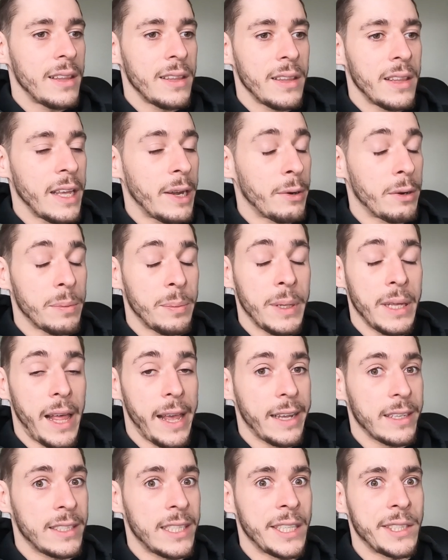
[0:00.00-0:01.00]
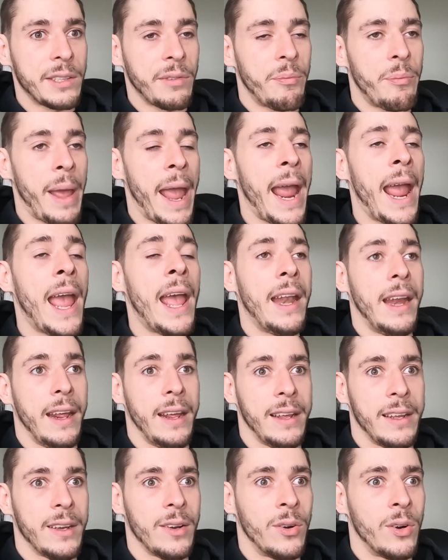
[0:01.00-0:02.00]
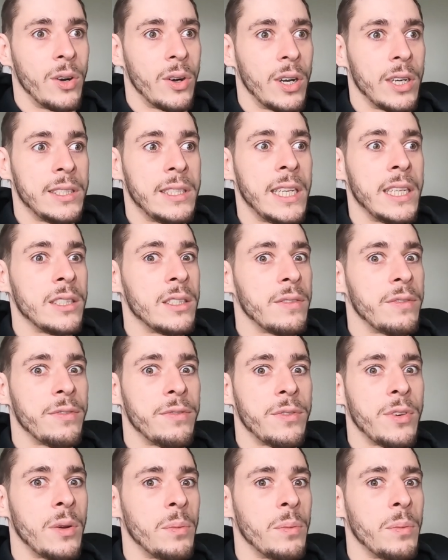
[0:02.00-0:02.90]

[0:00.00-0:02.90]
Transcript: there would be like a sense of panic or a sense of